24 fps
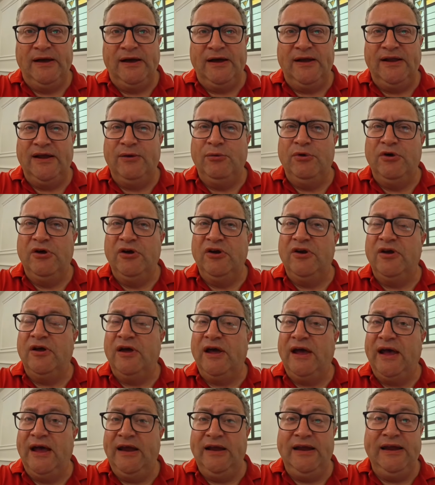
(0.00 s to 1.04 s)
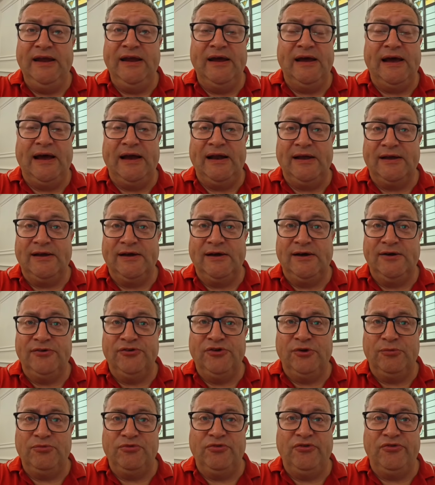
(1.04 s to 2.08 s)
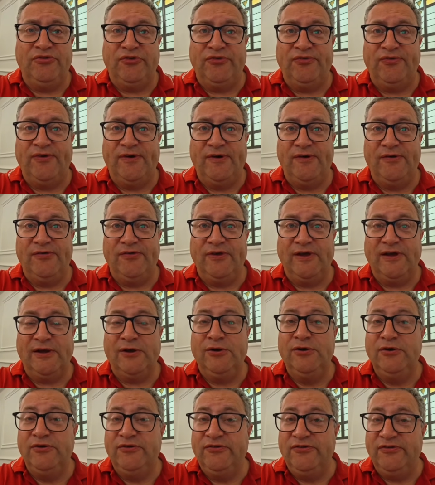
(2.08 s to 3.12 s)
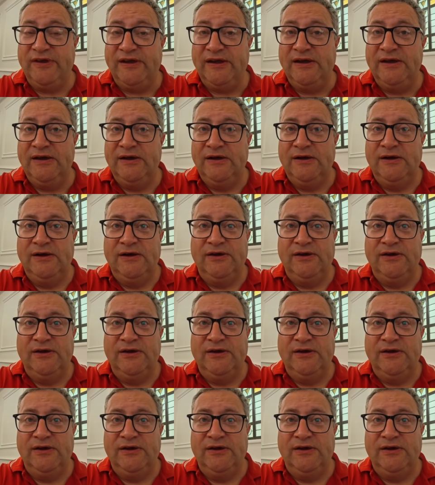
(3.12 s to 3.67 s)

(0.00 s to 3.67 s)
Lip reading: and there weren't any a la carte options as far as I could see.